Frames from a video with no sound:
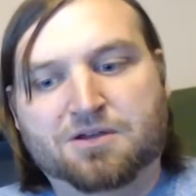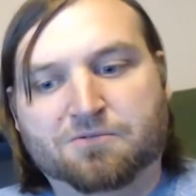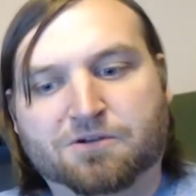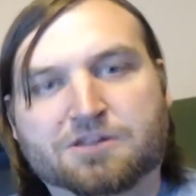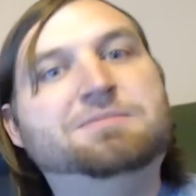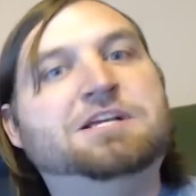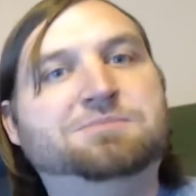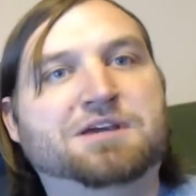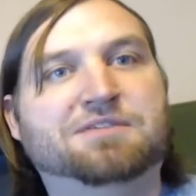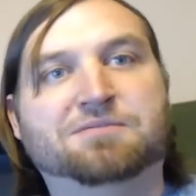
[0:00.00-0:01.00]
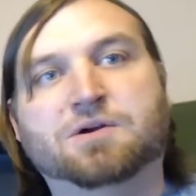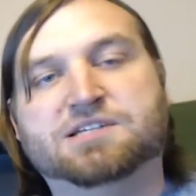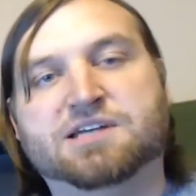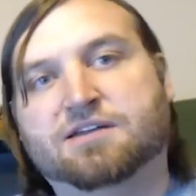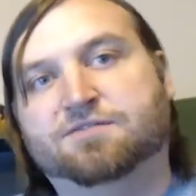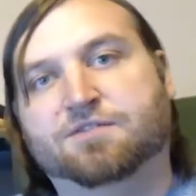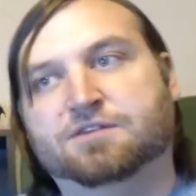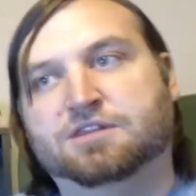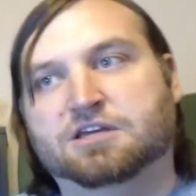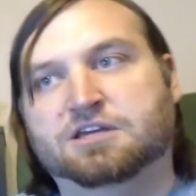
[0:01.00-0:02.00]
really makes me even more excited for
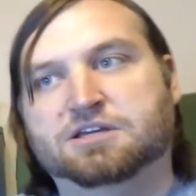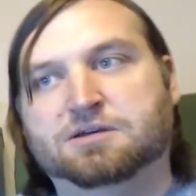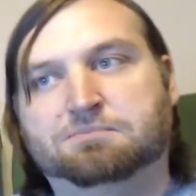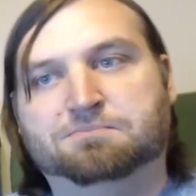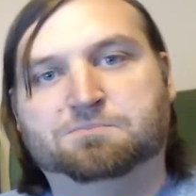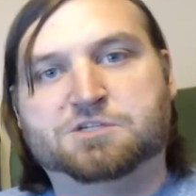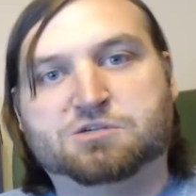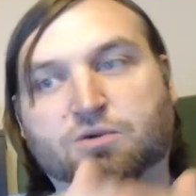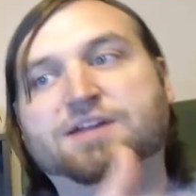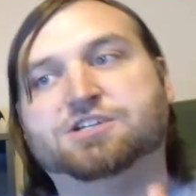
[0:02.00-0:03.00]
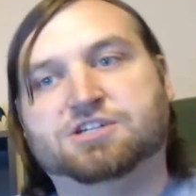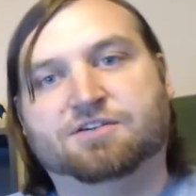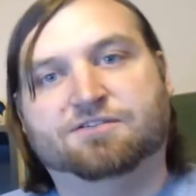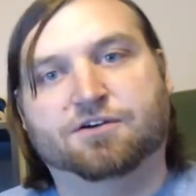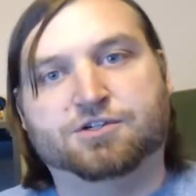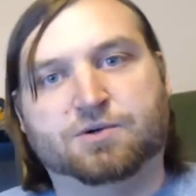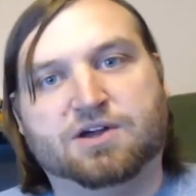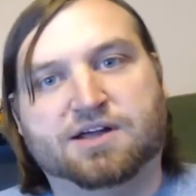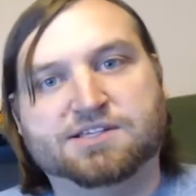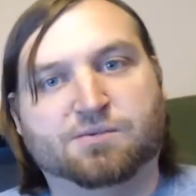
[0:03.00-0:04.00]
the Switch Virtual
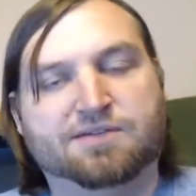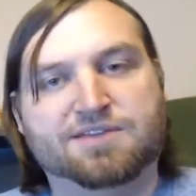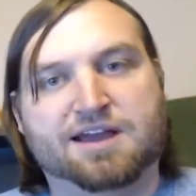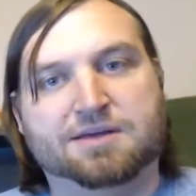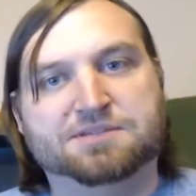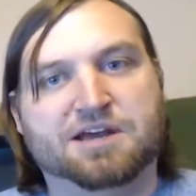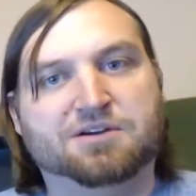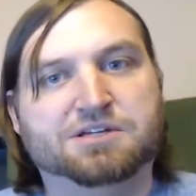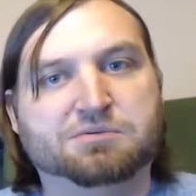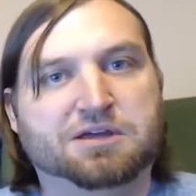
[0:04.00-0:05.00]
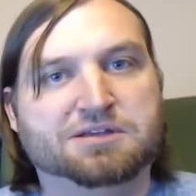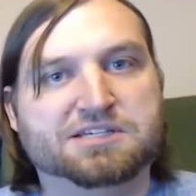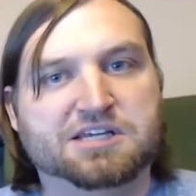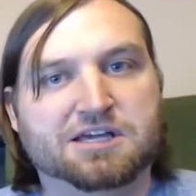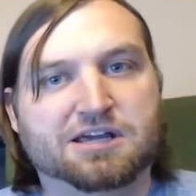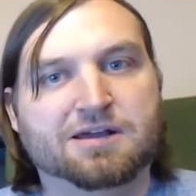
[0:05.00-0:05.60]
Console whenever that comes out, because we can see